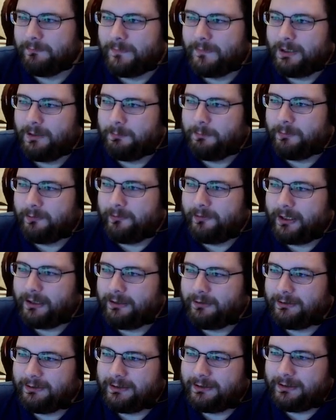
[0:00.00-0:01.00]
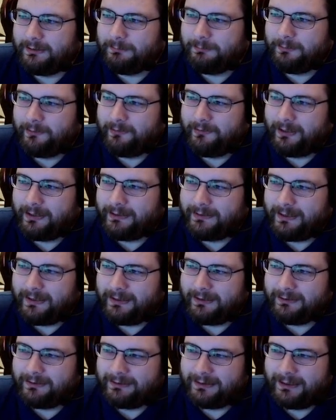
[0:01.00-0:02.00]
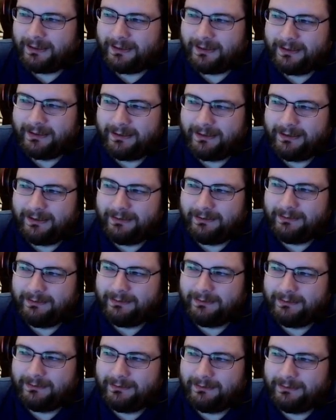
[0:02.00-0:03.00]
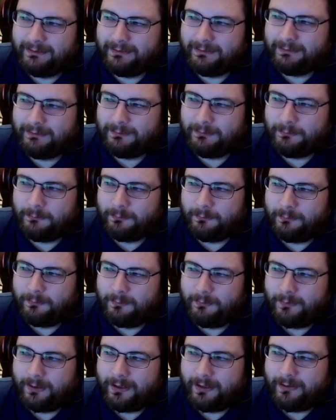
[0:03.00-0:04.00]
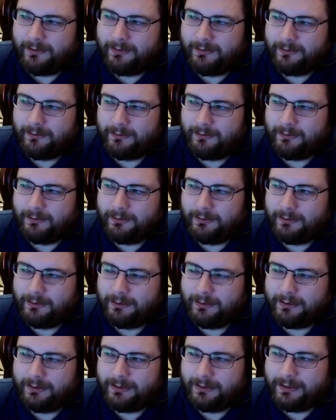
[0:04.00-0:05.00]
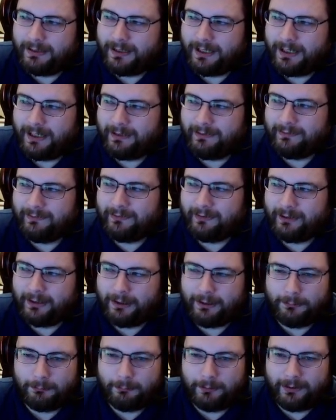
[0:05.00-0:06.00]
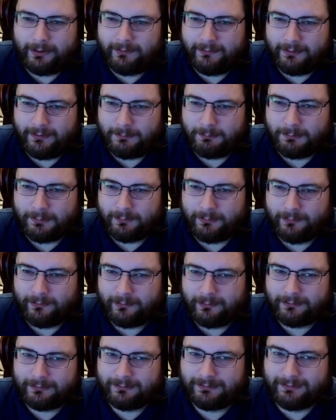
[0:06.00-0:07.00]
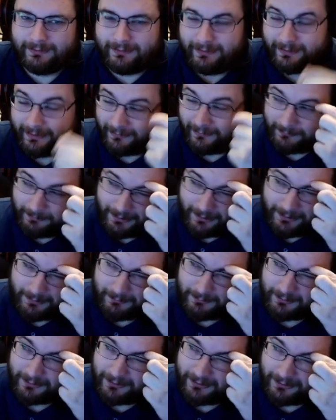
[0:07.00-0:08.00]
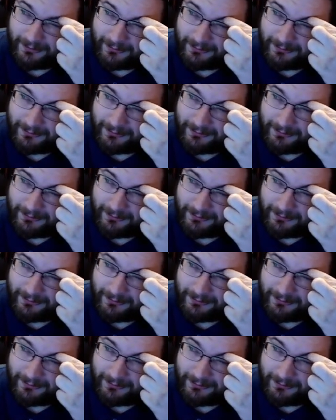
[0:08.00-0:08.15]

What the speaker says: A percentile die with non-sideways numbers. That's my number 2.